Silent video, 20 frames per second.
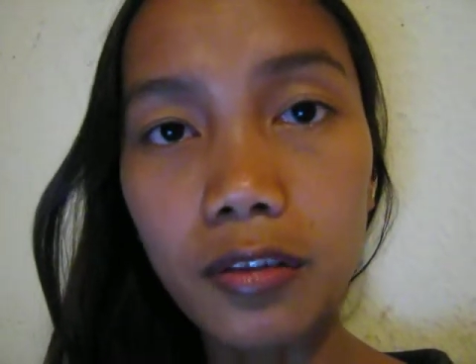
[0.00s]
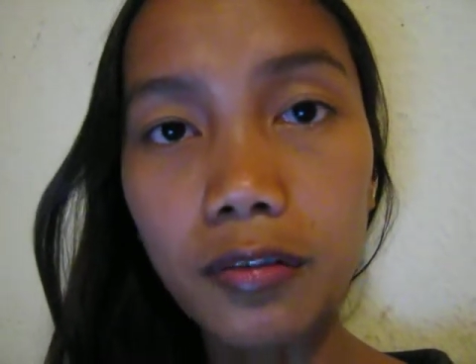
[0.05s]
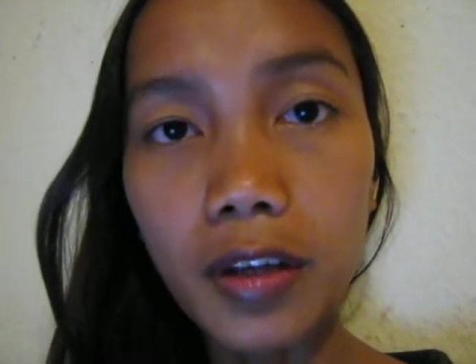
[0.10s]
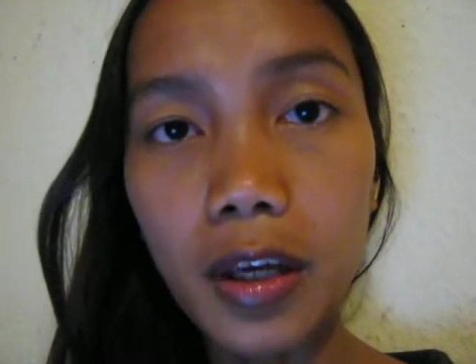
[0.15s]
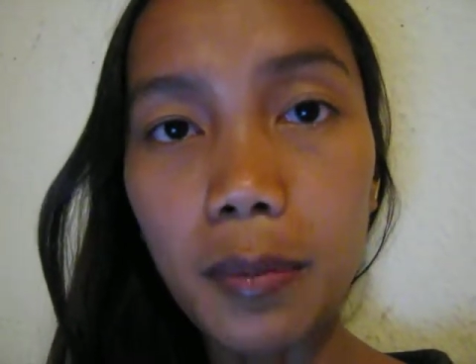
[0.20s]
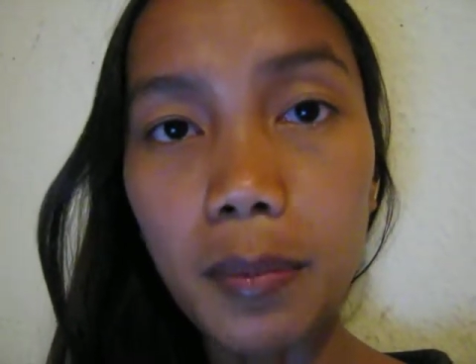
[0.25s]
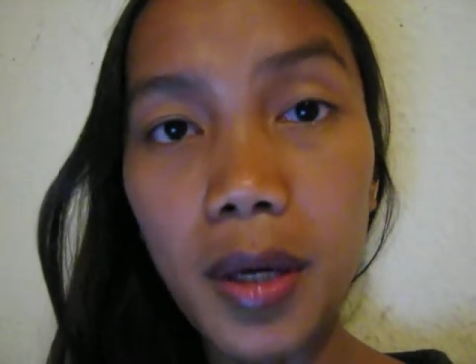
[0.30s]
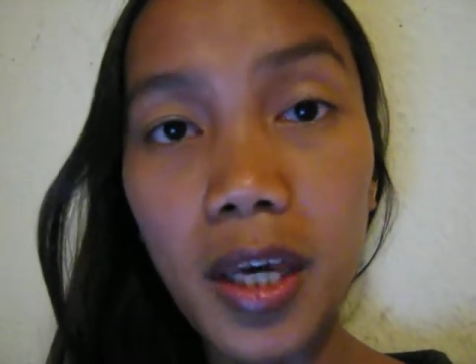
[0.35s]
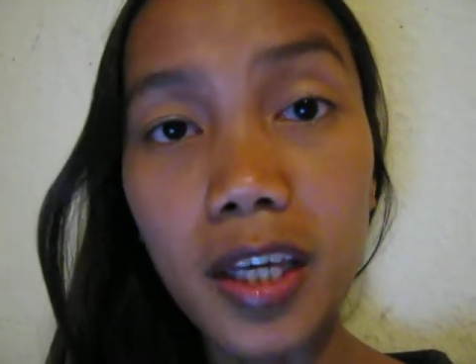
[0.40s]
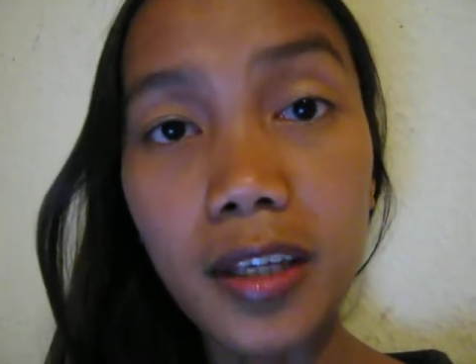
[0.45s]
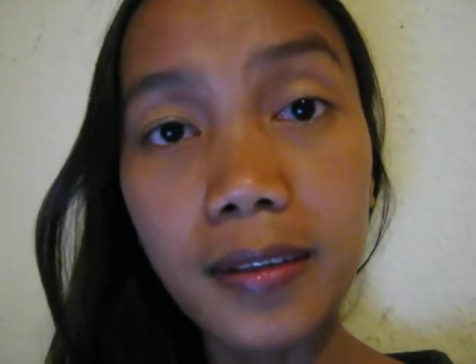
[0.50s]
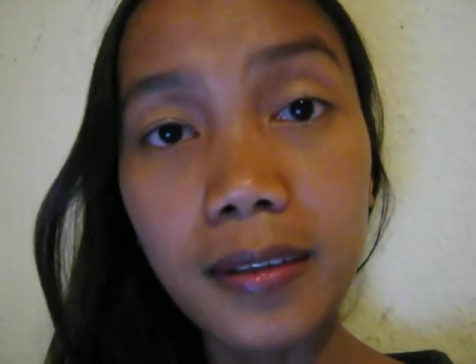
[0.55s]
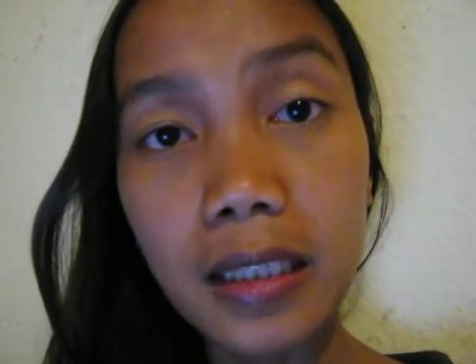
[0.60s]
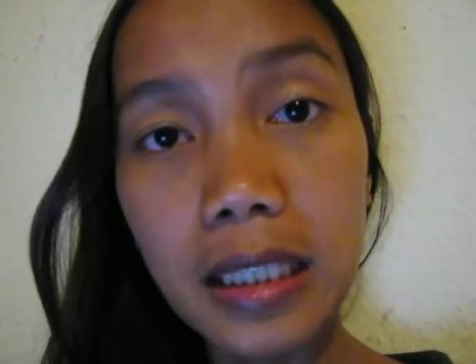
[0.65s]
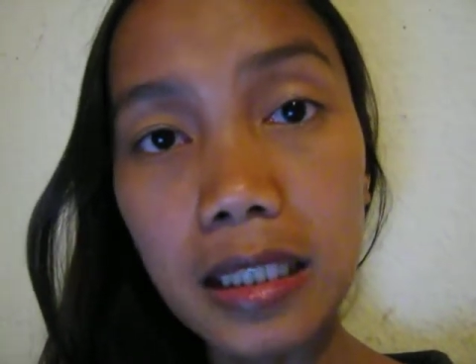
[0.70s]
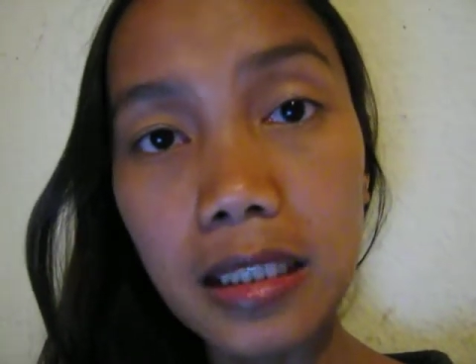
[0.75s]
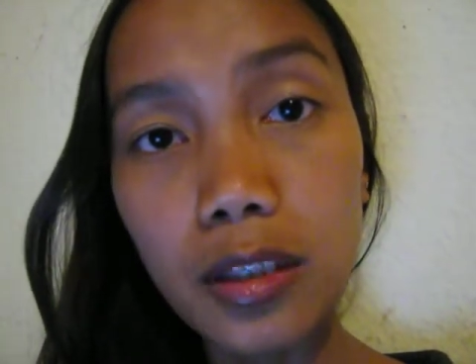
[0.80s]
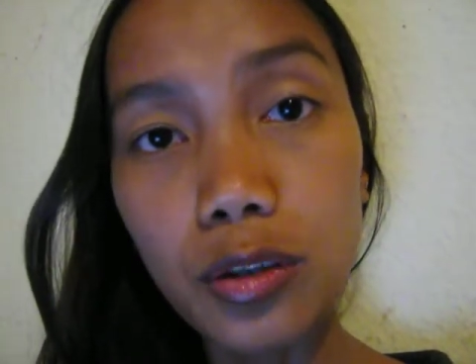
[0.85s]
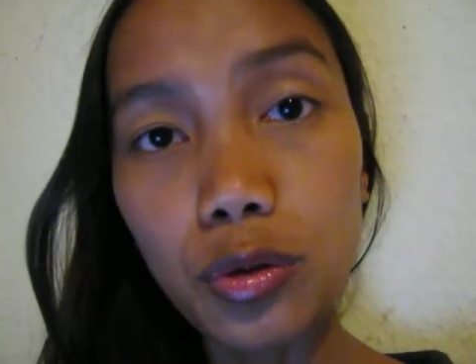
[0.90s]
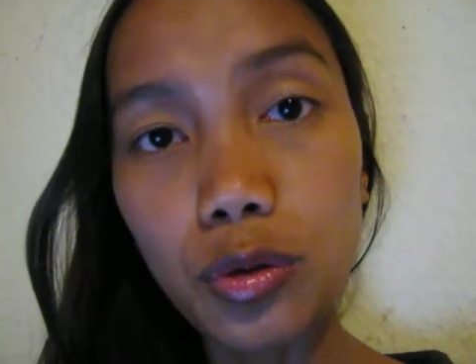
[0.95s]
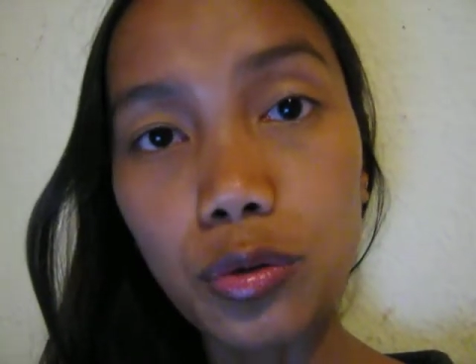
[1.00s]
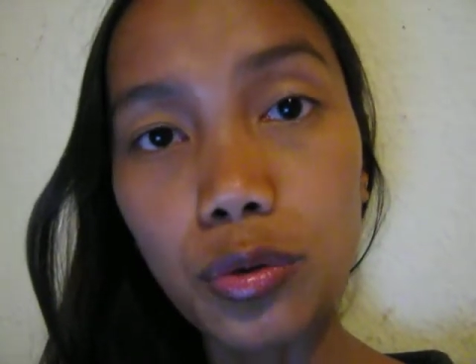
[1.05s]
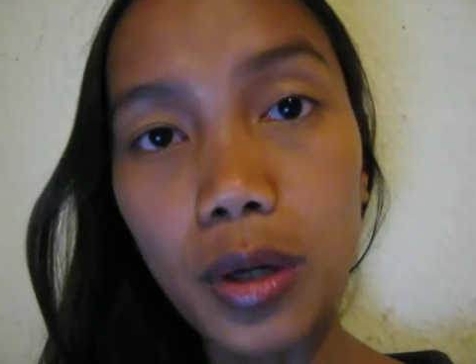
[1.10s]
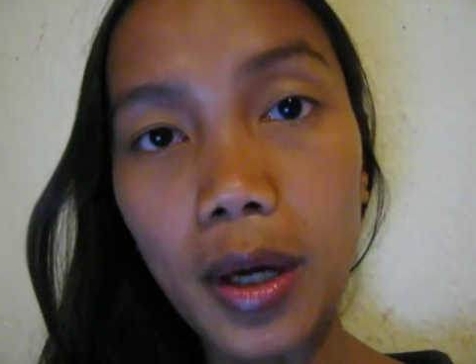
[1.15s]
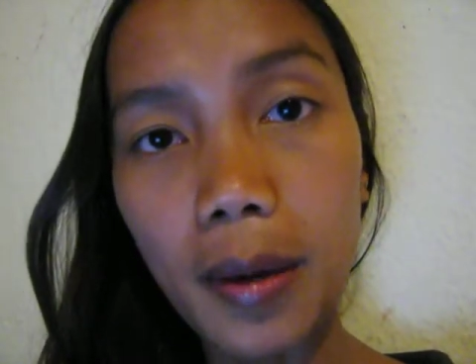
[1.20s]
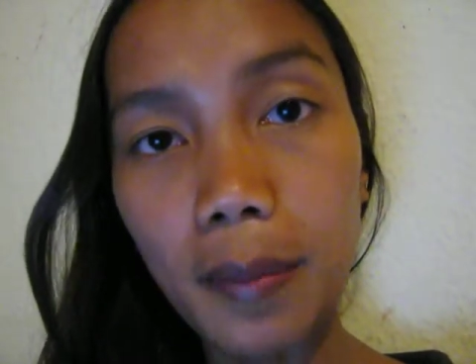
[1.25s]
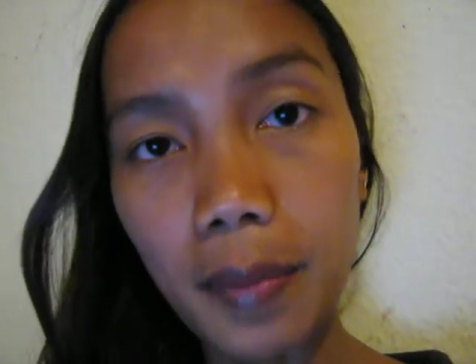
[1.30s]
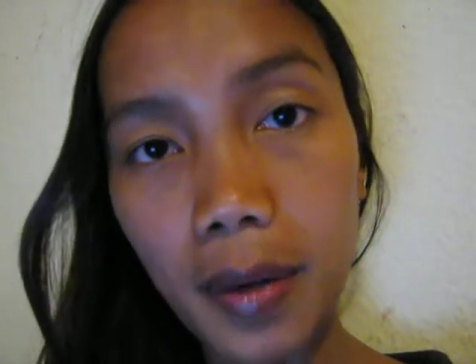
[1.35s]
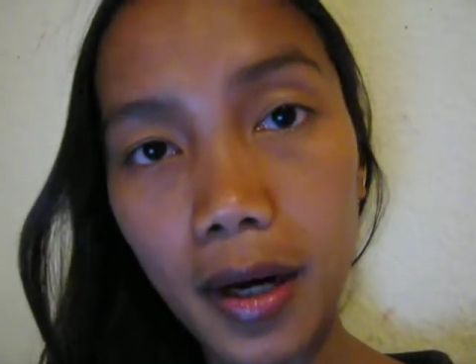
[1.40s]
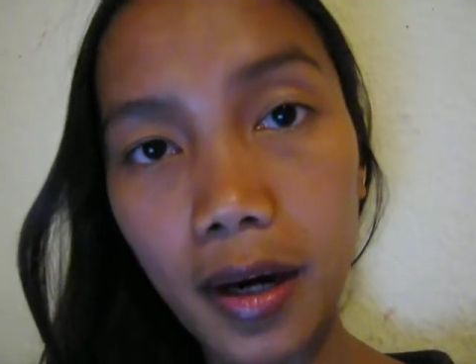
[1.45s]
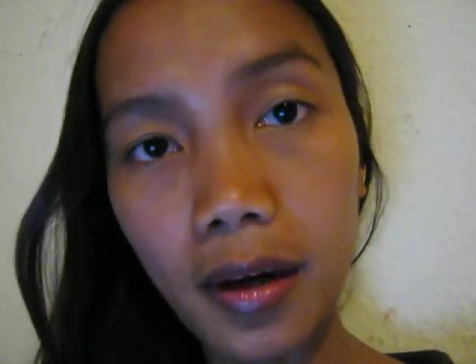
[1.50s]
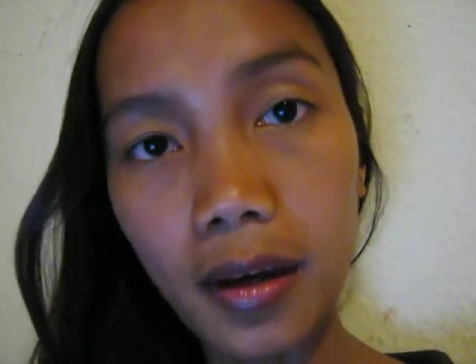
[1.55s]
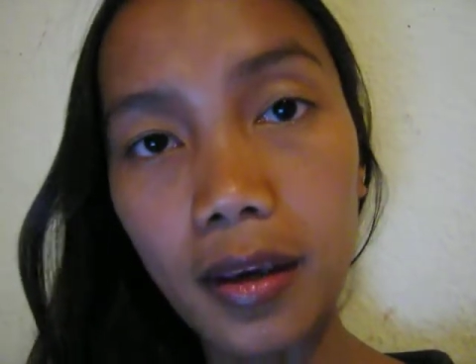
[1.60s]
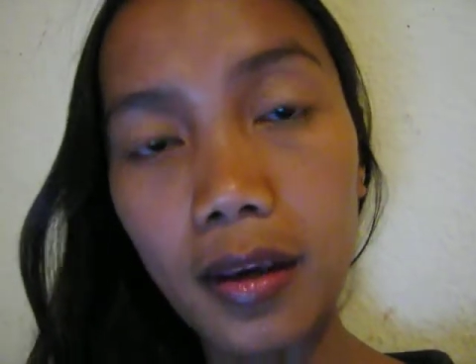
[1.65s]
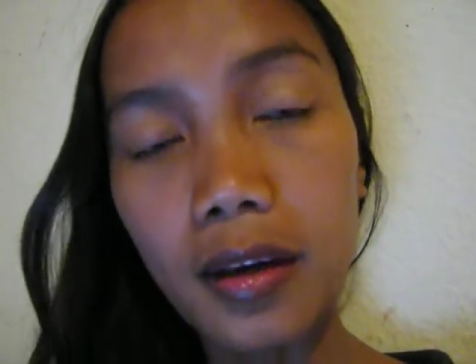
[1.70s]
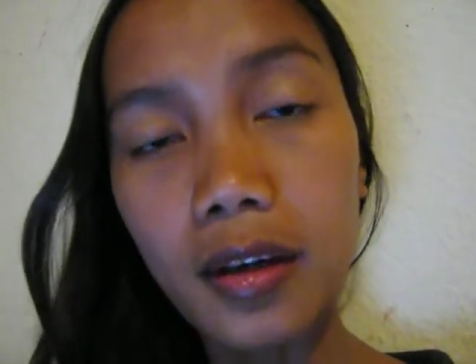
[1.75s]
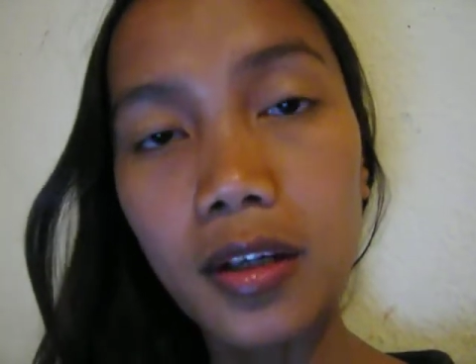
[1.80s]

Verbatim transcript: M-A-D-U-M-I.